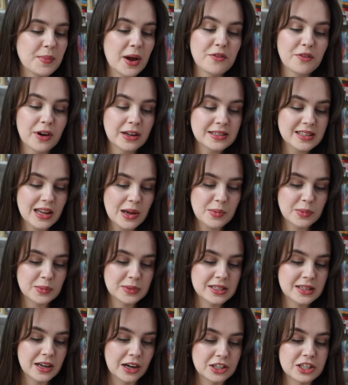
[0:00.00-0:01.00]
My friend Simon
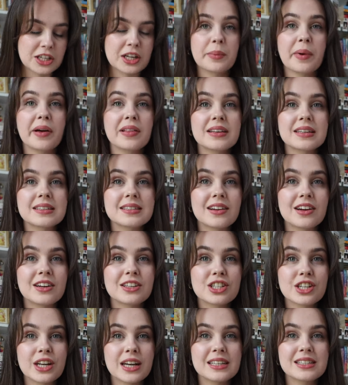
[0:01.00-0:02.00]
was gushing about this
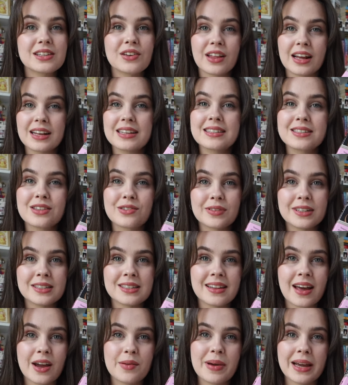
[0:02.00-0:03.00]
last year, so that is the
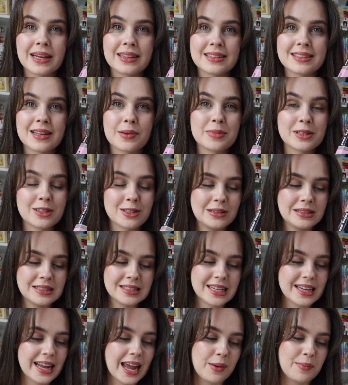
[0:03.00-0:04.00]
reason that I picked this up as soon
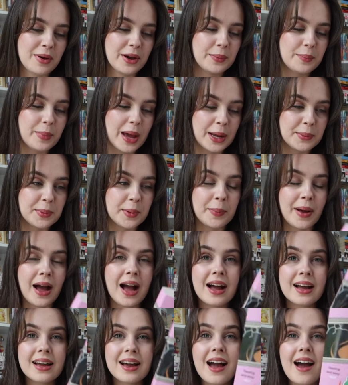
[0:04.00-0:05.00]
as it came out in
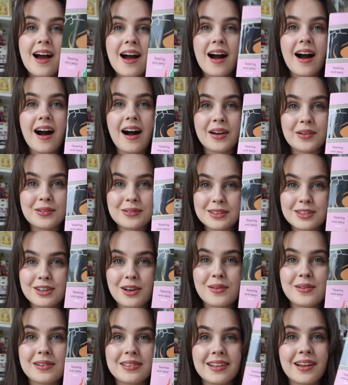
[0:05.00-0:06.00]
paperback. I
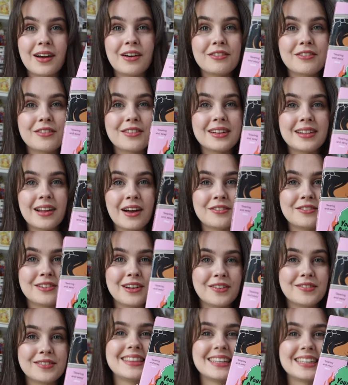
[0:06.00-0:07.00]
also
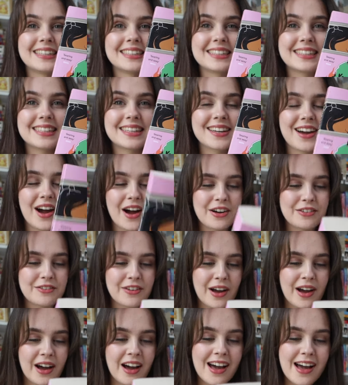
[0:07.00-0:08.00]
love this
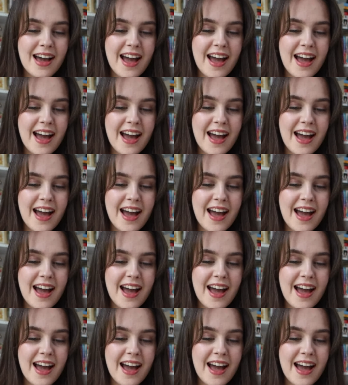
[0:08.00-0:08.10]
cover.